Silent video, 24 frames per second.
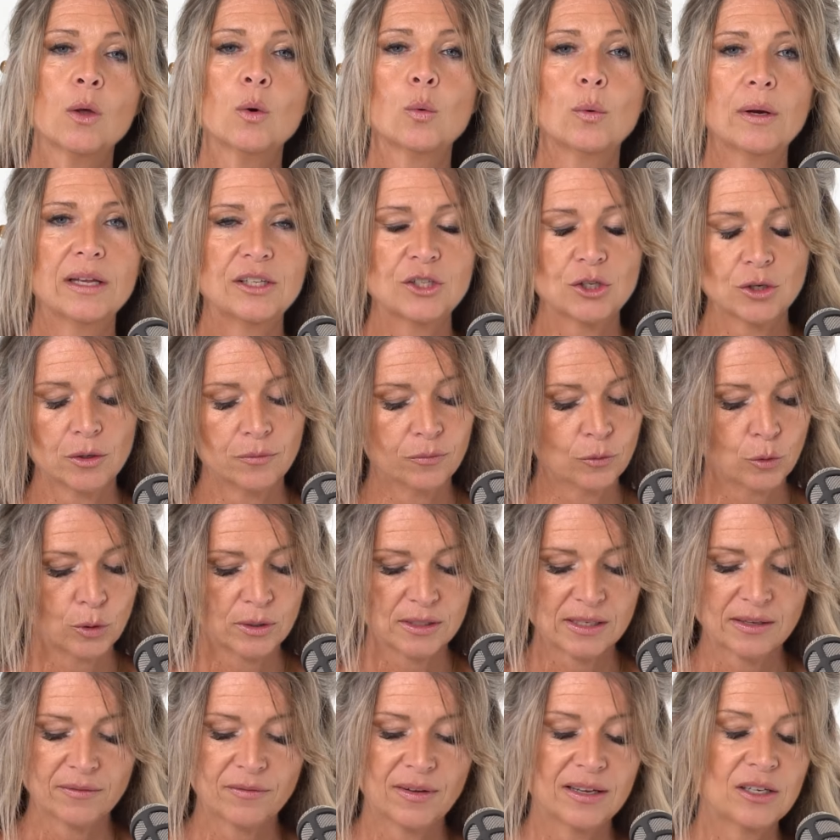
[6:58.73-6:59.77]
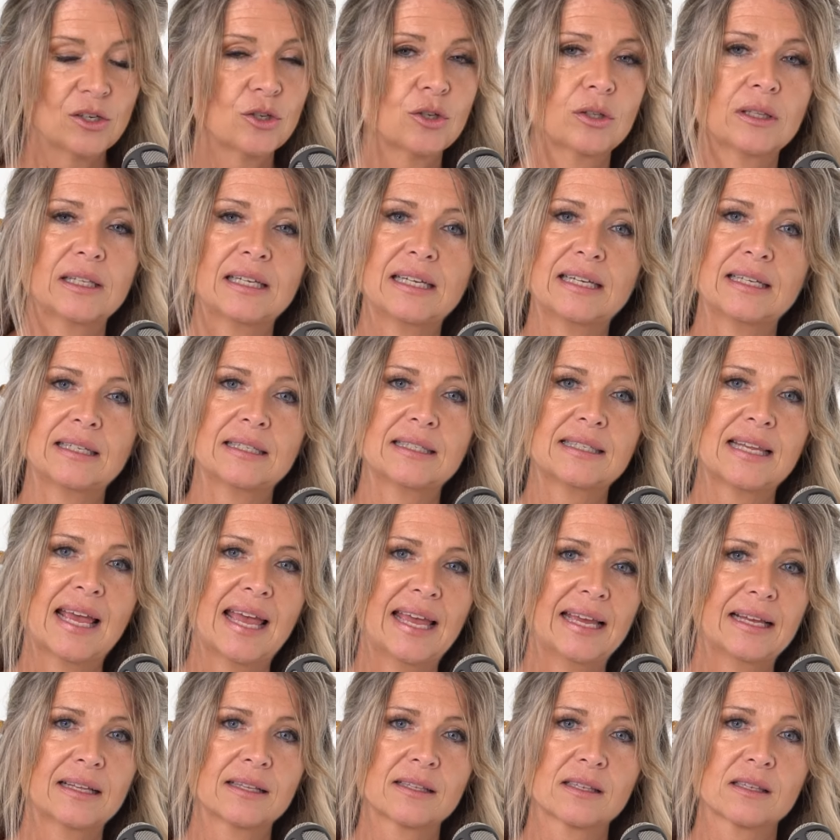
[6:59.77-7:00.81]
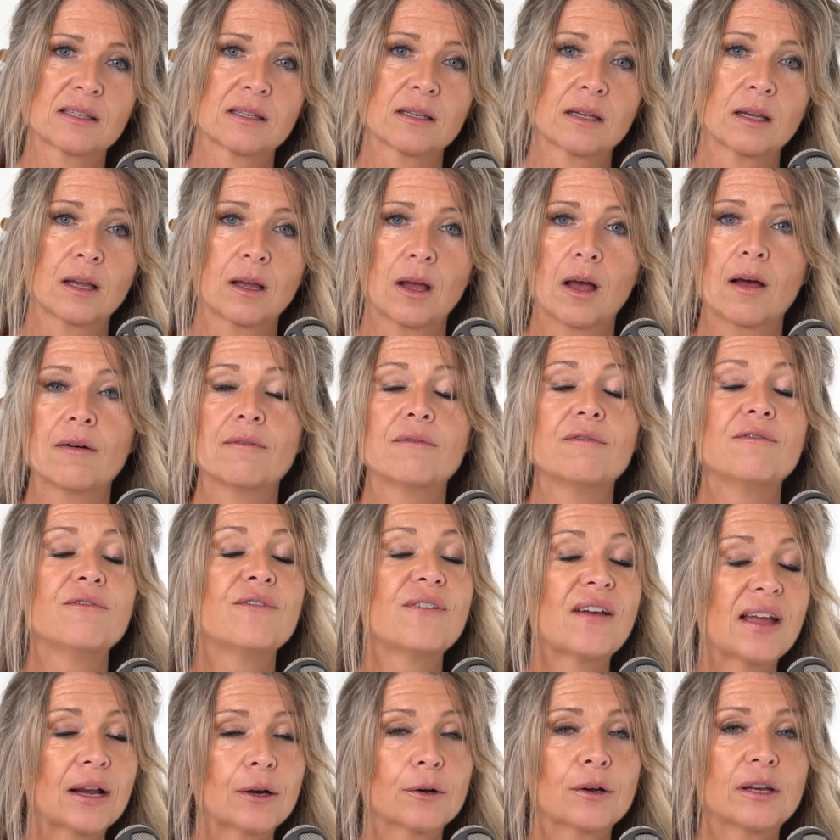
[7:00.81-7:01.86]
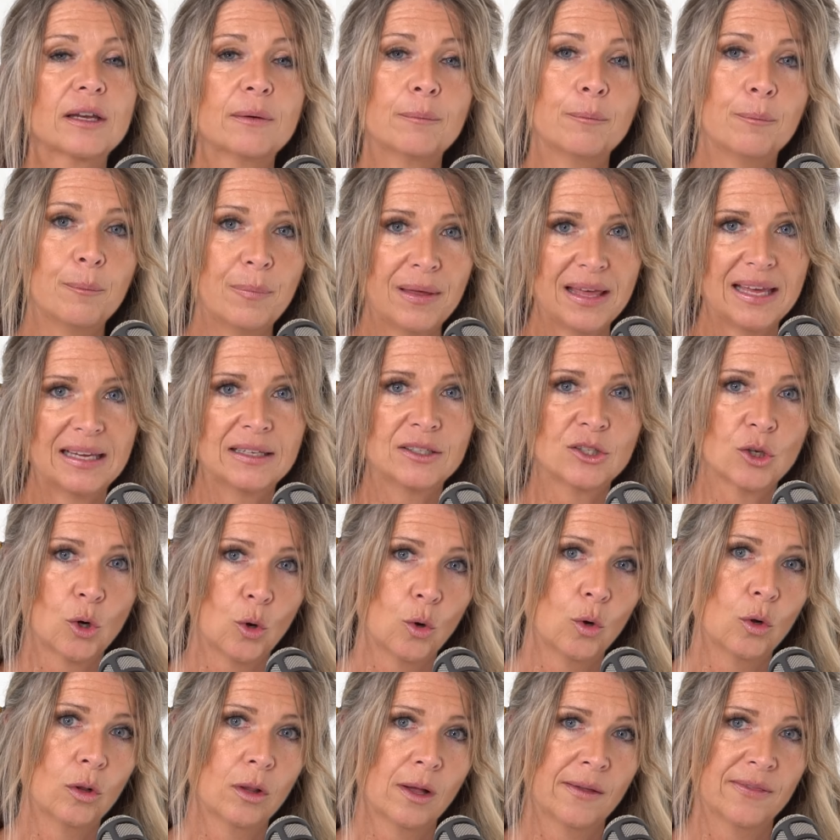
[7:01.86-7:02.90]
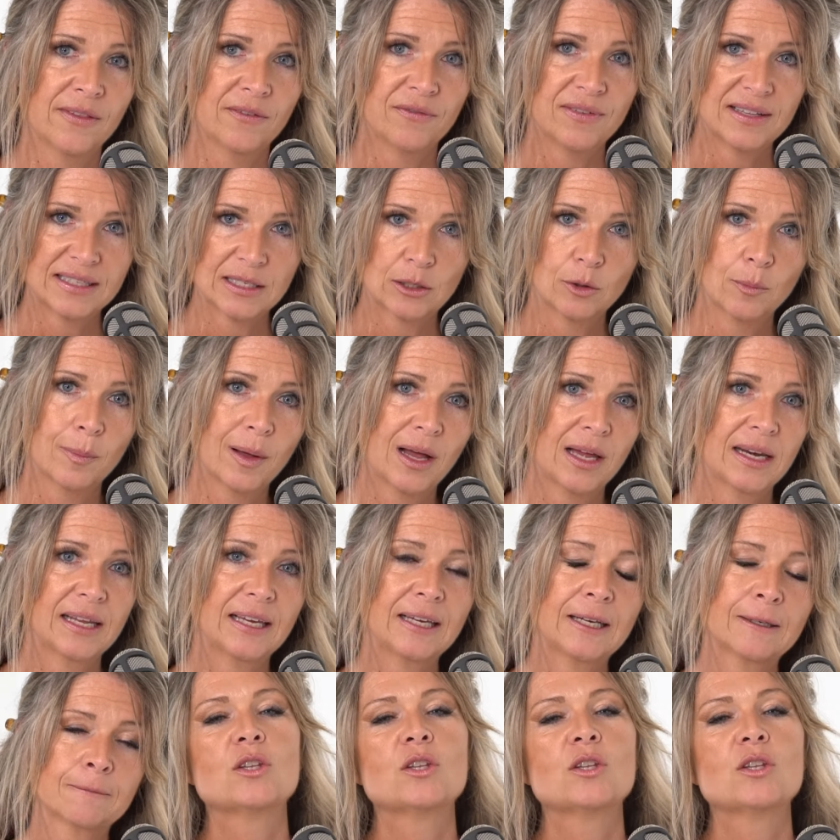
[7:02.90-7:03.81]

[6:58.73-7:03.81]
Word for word: which of course eventually takes a very big toll on the physical body.